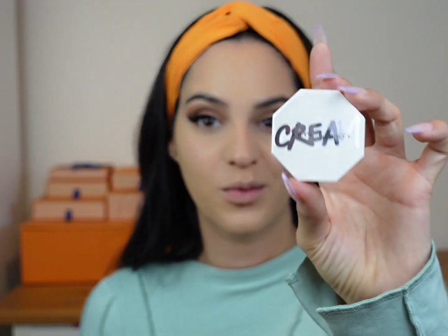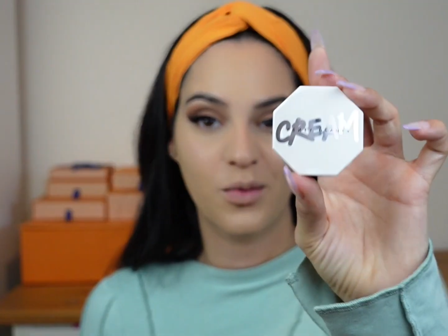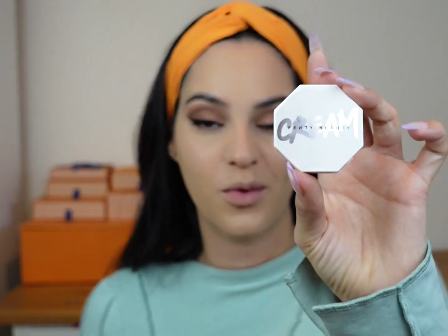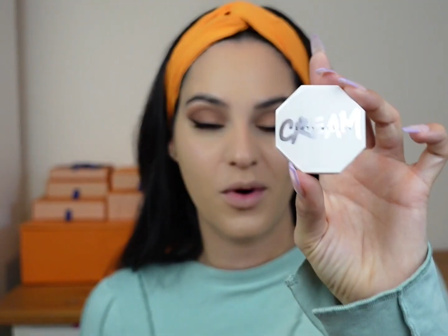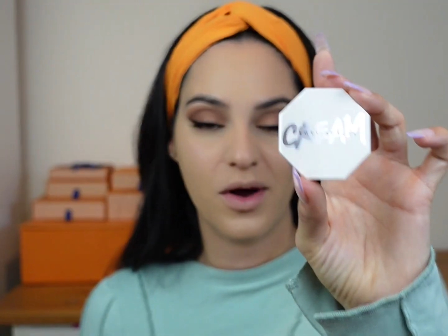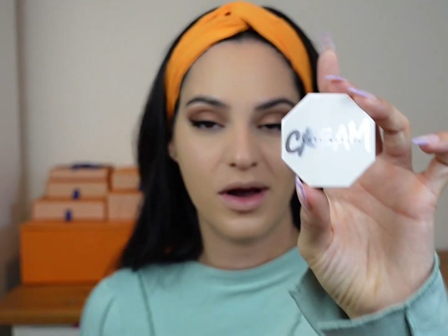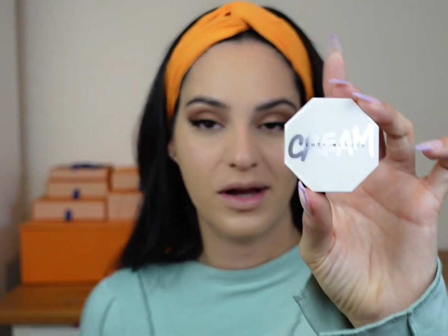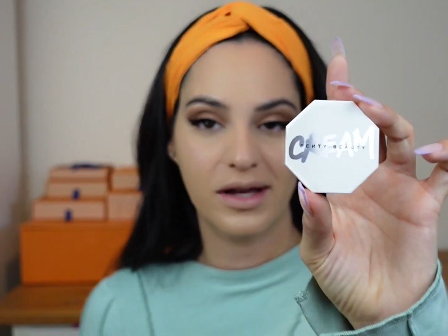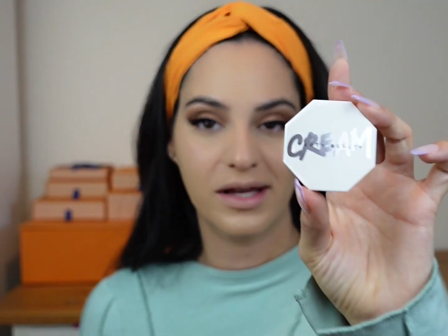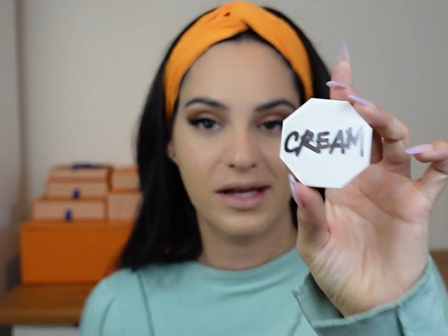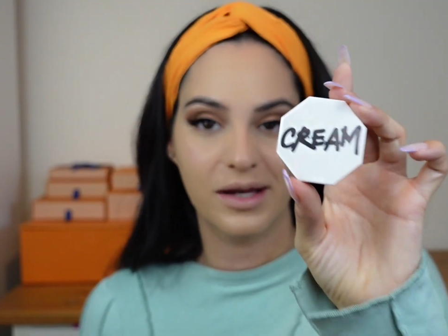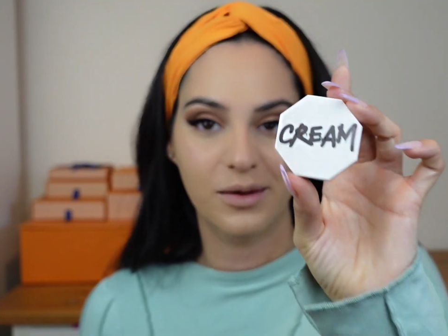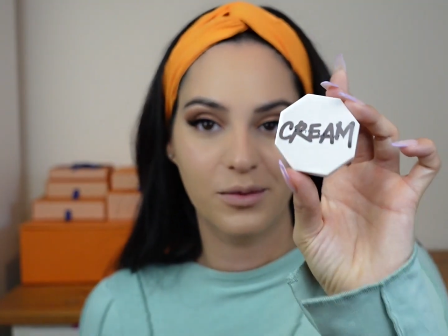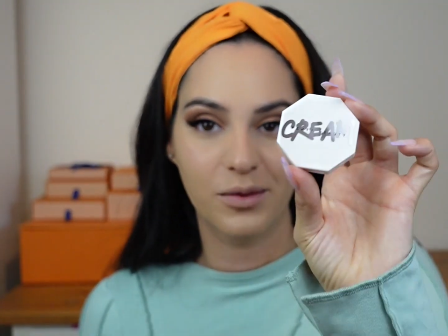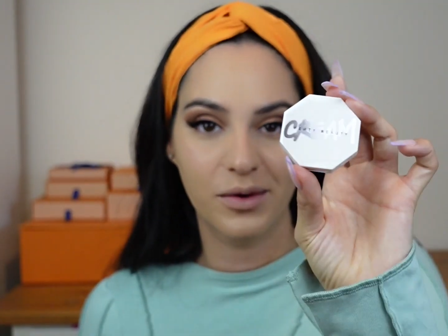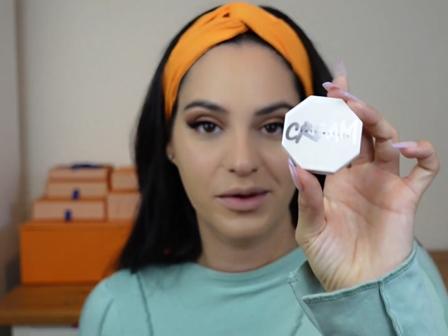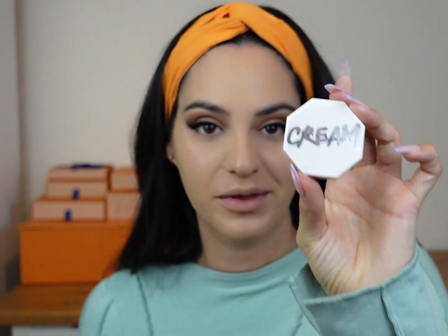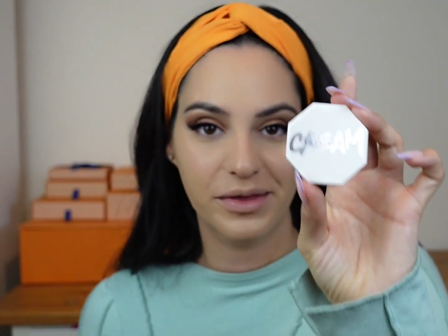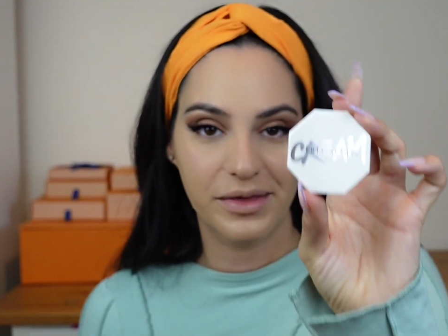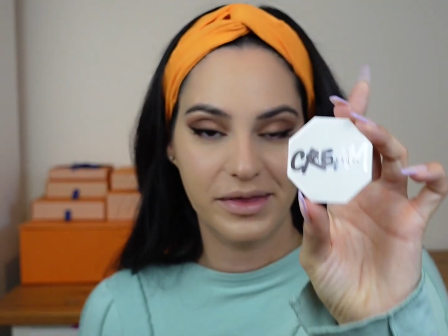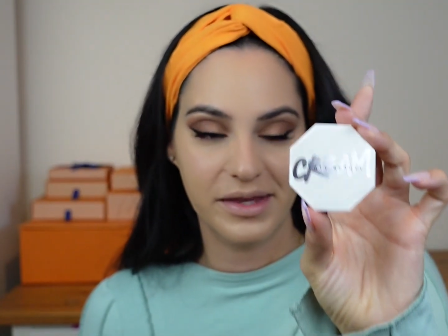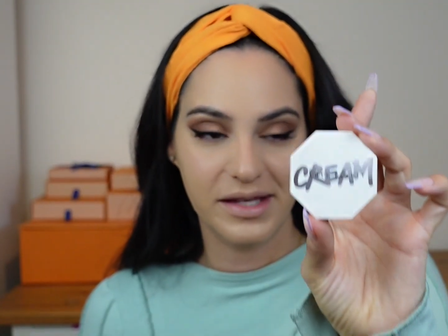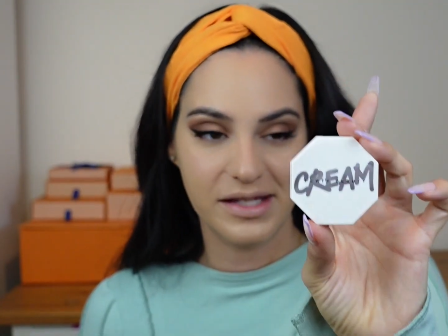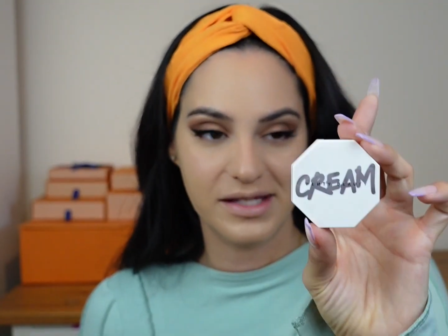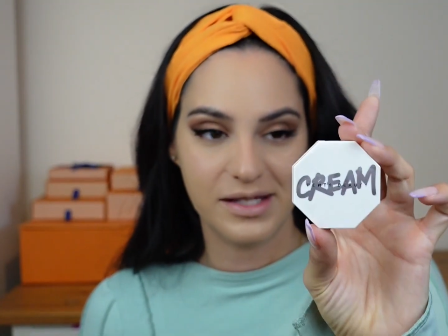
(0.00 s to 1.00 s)
working
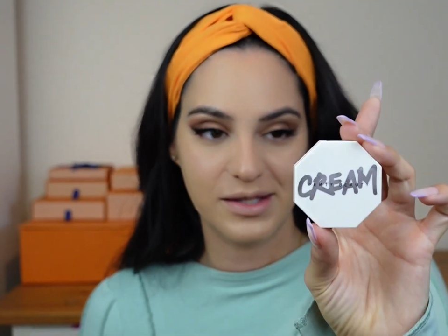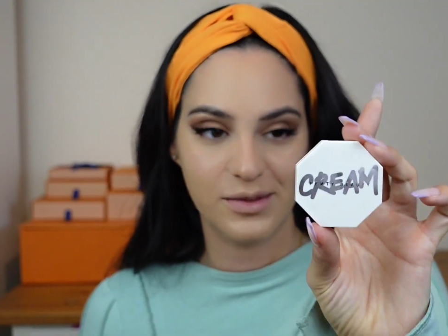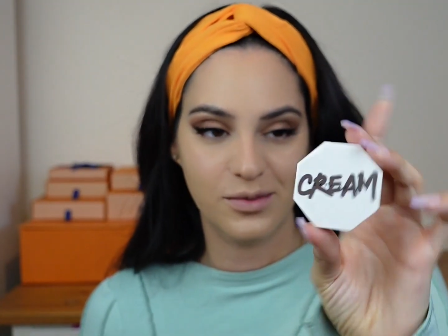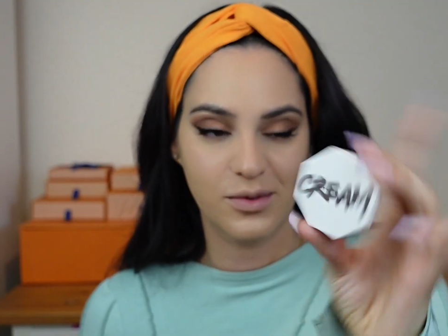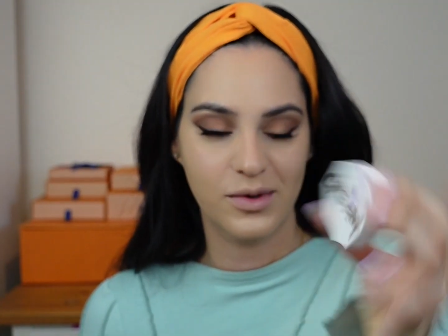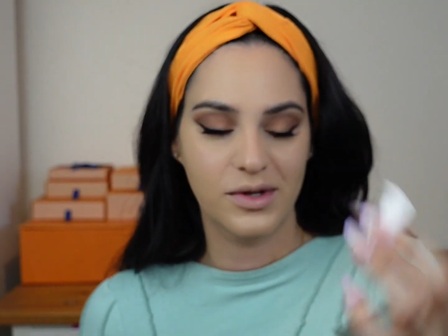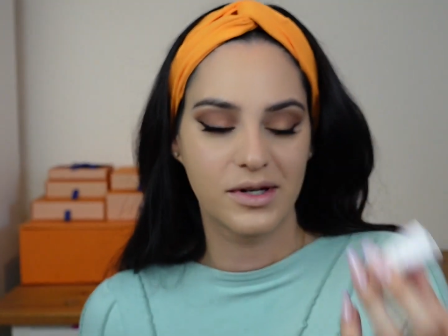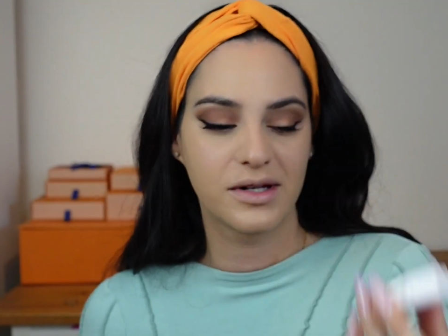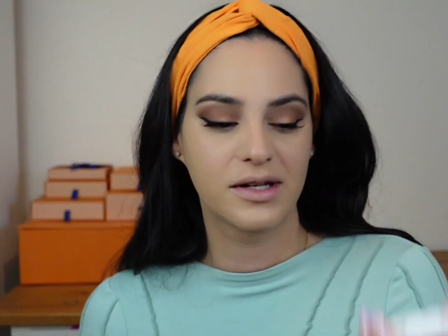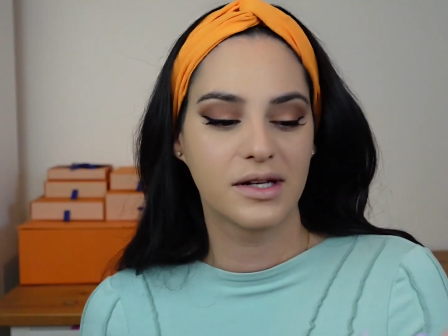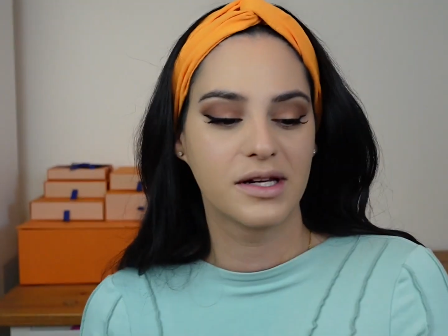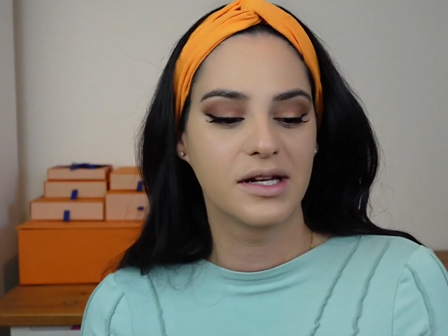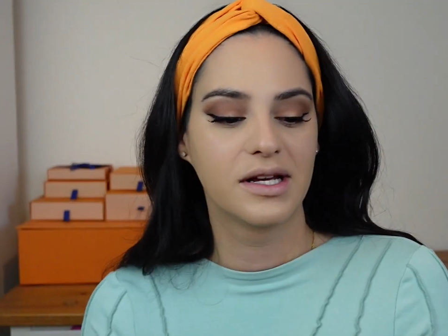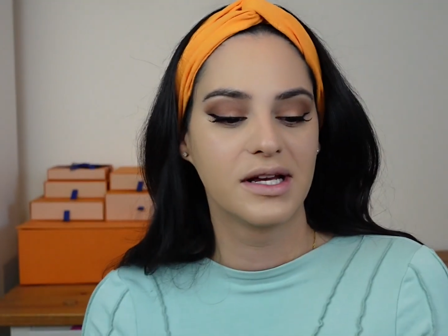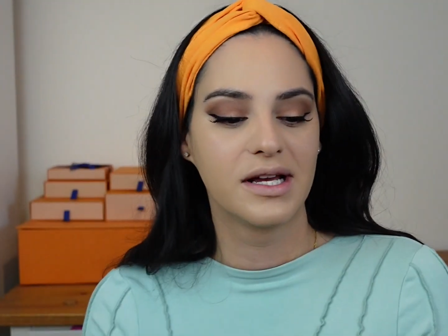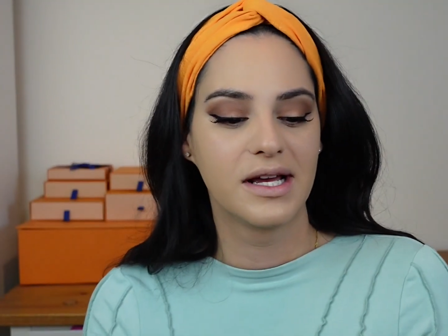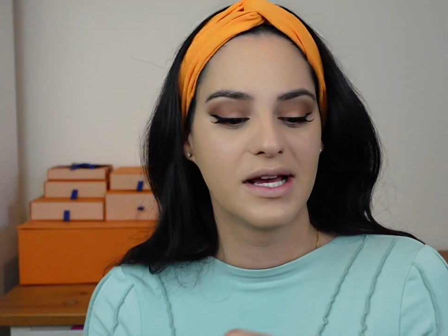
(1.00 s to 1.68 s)
with this one.